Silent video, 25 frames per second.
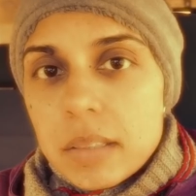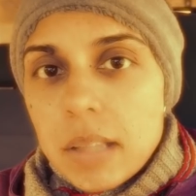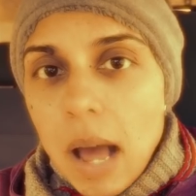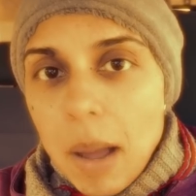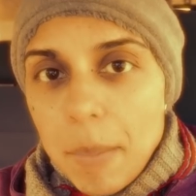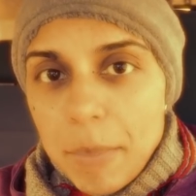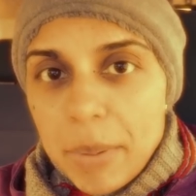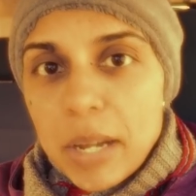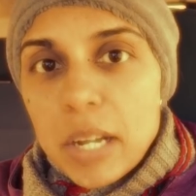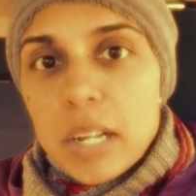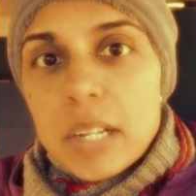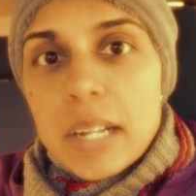
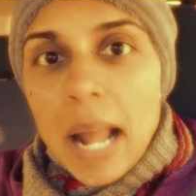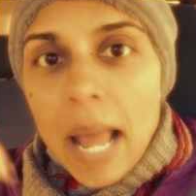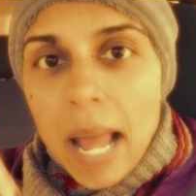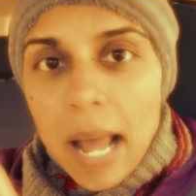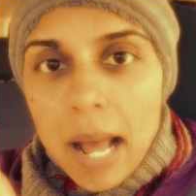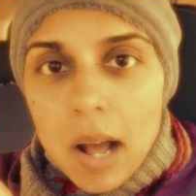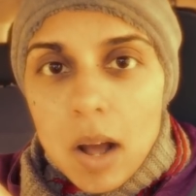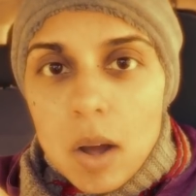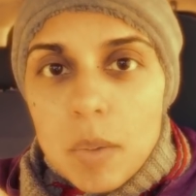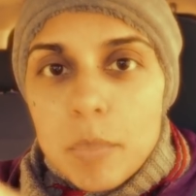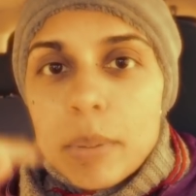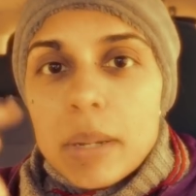I'm here
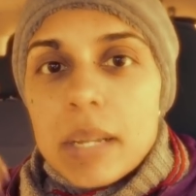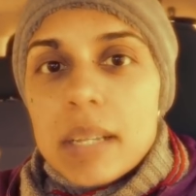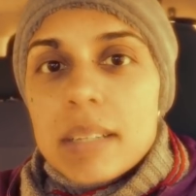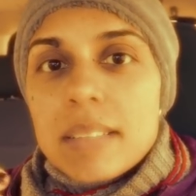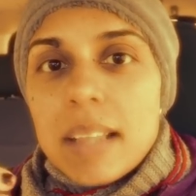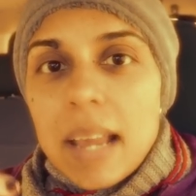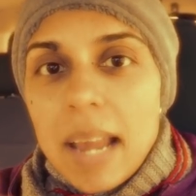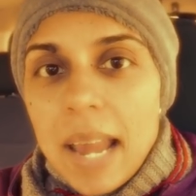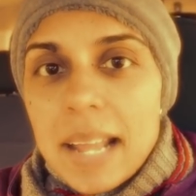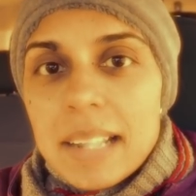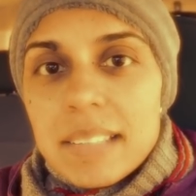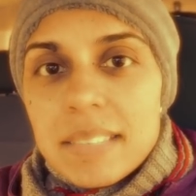now
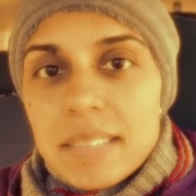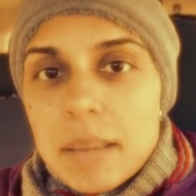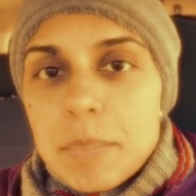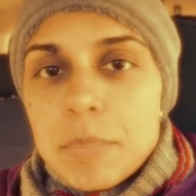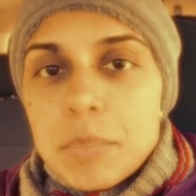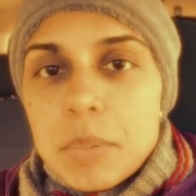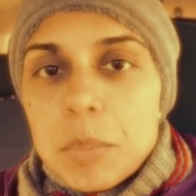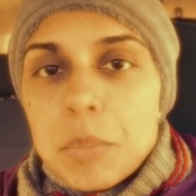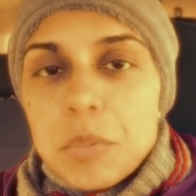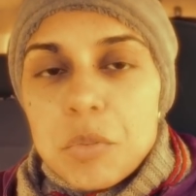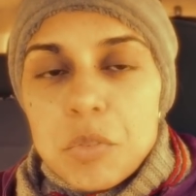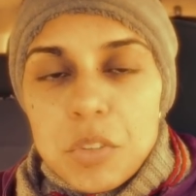because I had
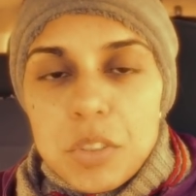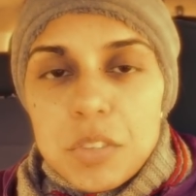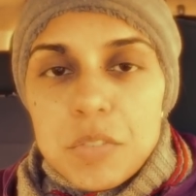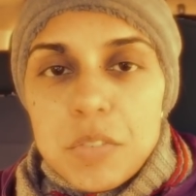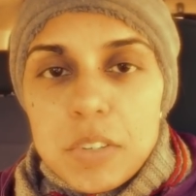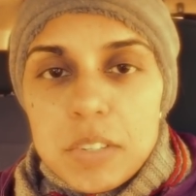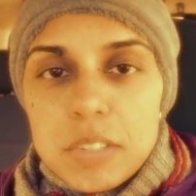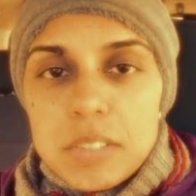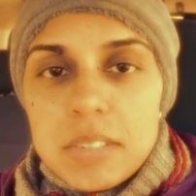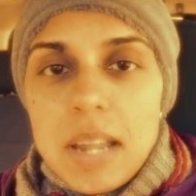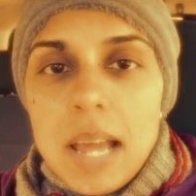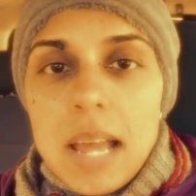symptoms for the
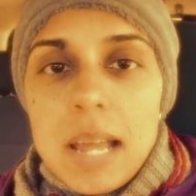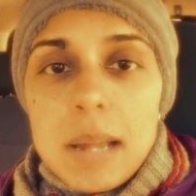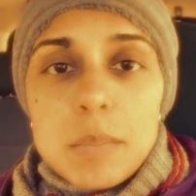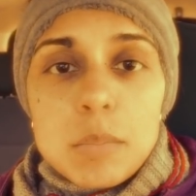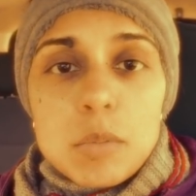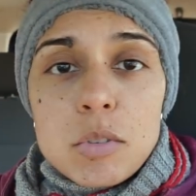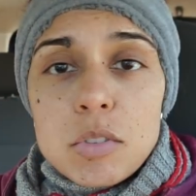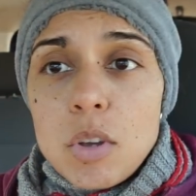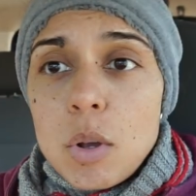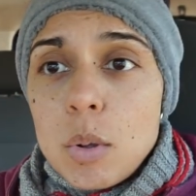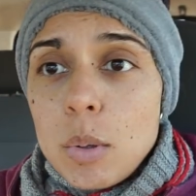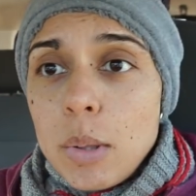first
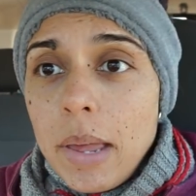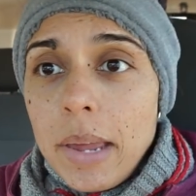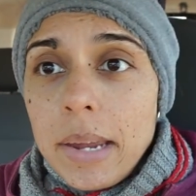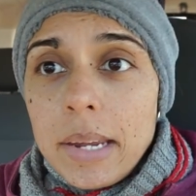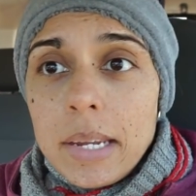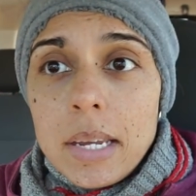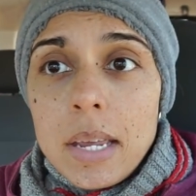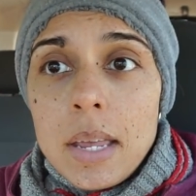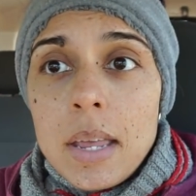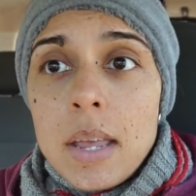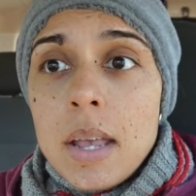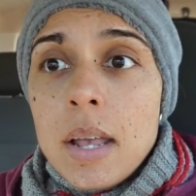time. So,
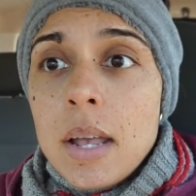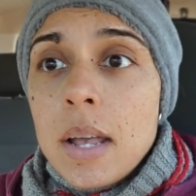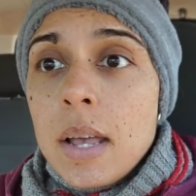like,